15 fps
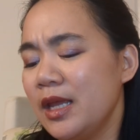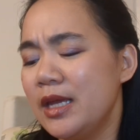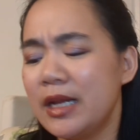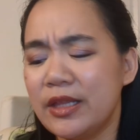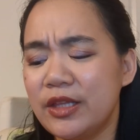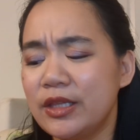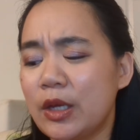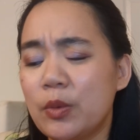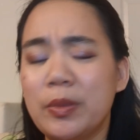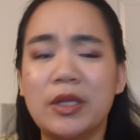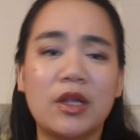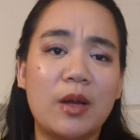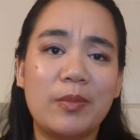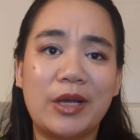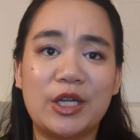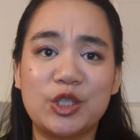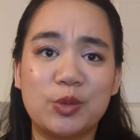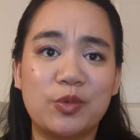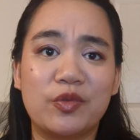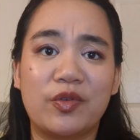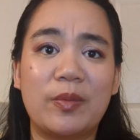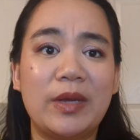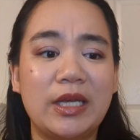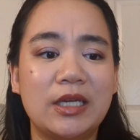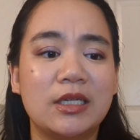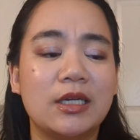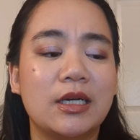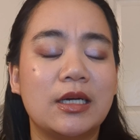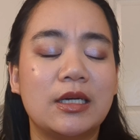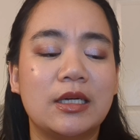And I think that would be a lot manageable for me.
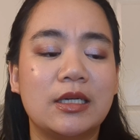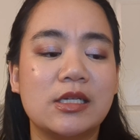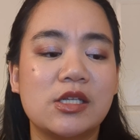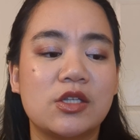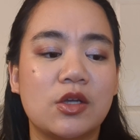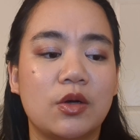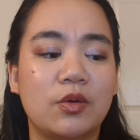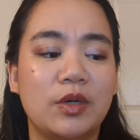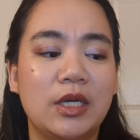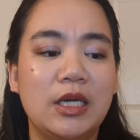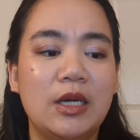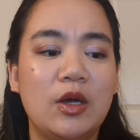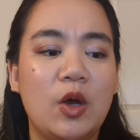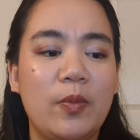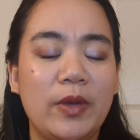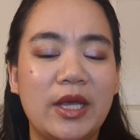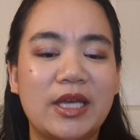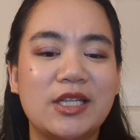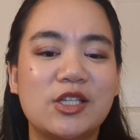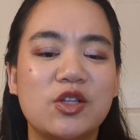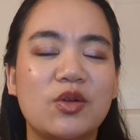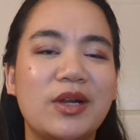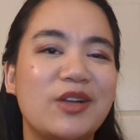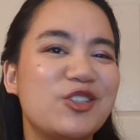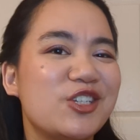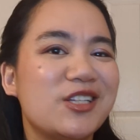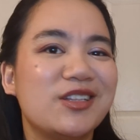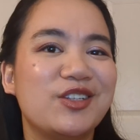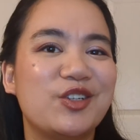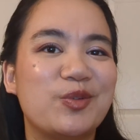So hoping I can slow down
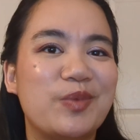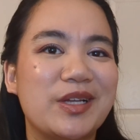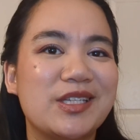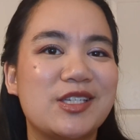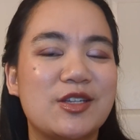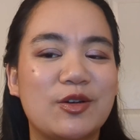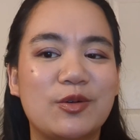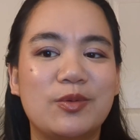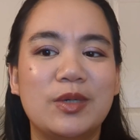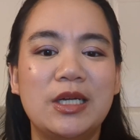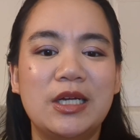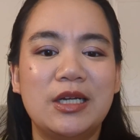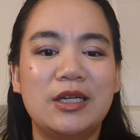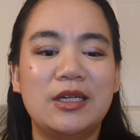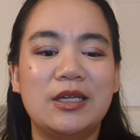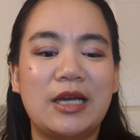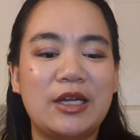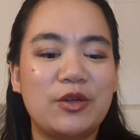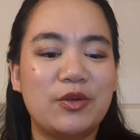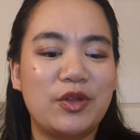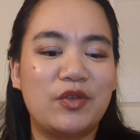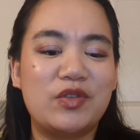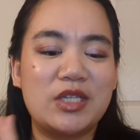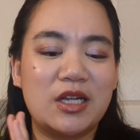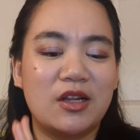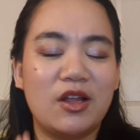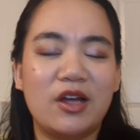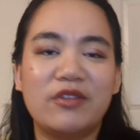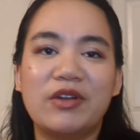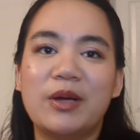just a little bit. So I know that you've seen a
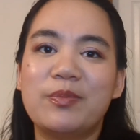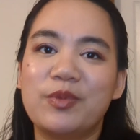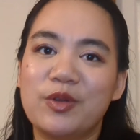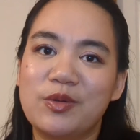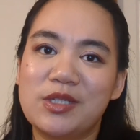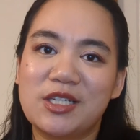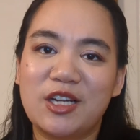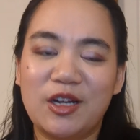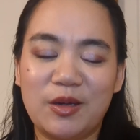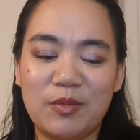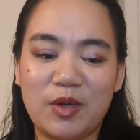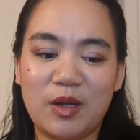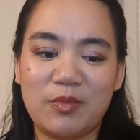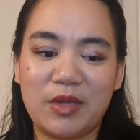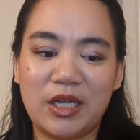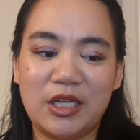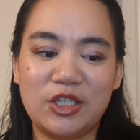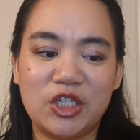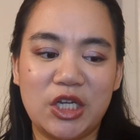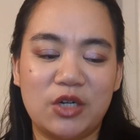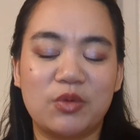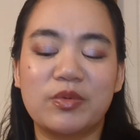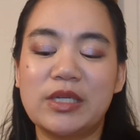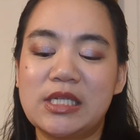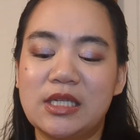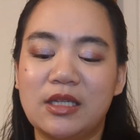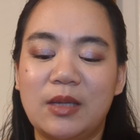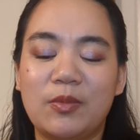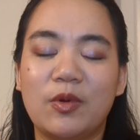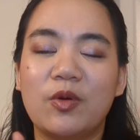lot of uploads come on my channel
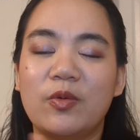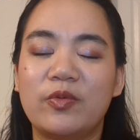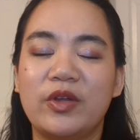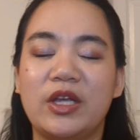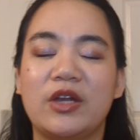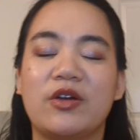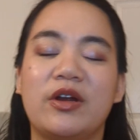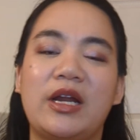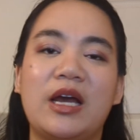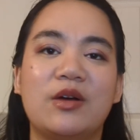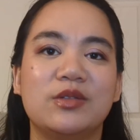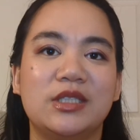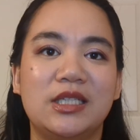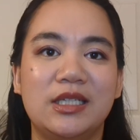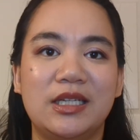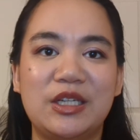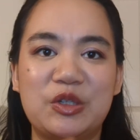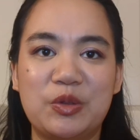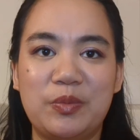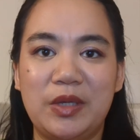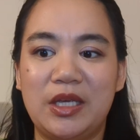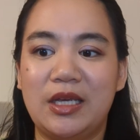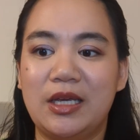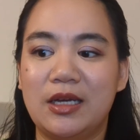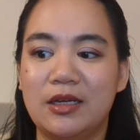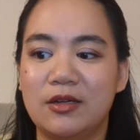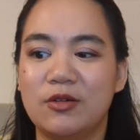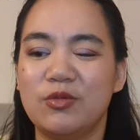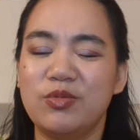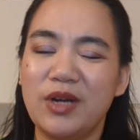recently, but hopefully here on out, it'll be
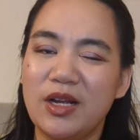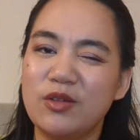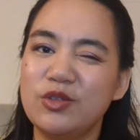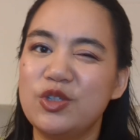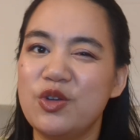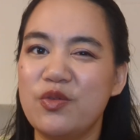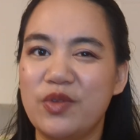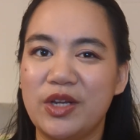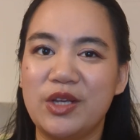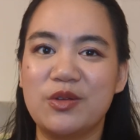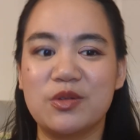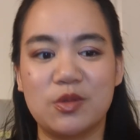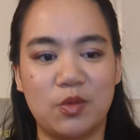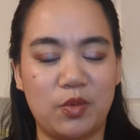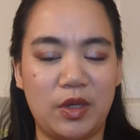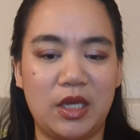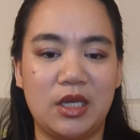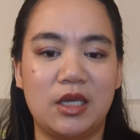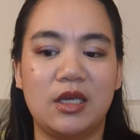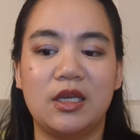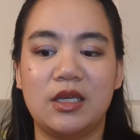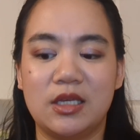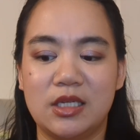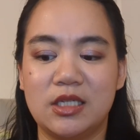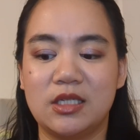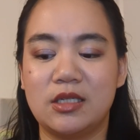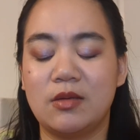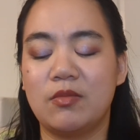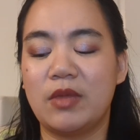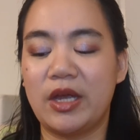around 2 videos a week
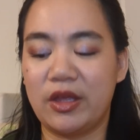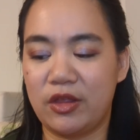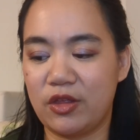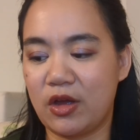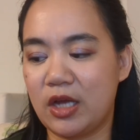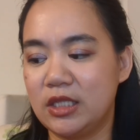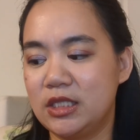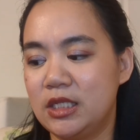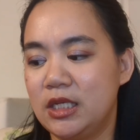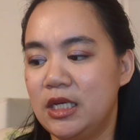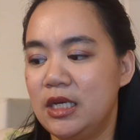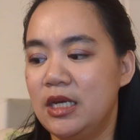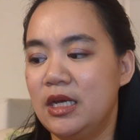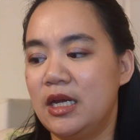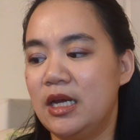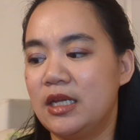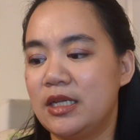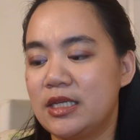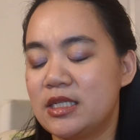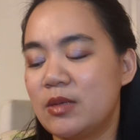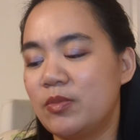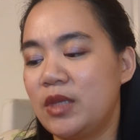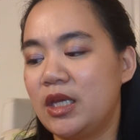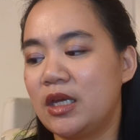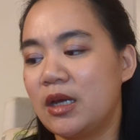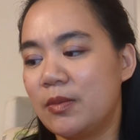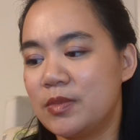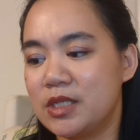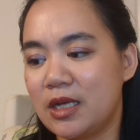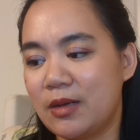is my thought, unless something
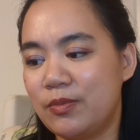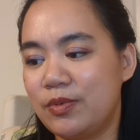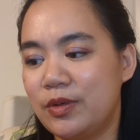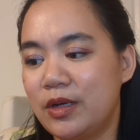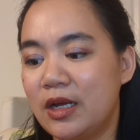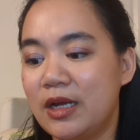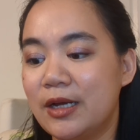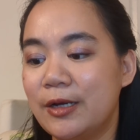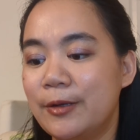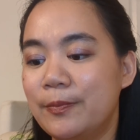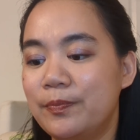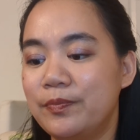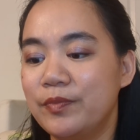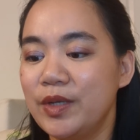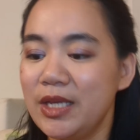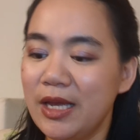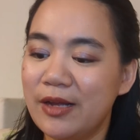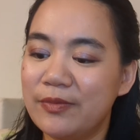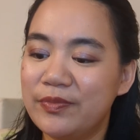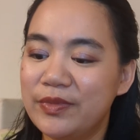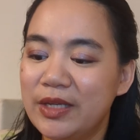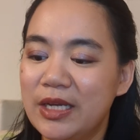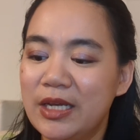comes up. But yeah,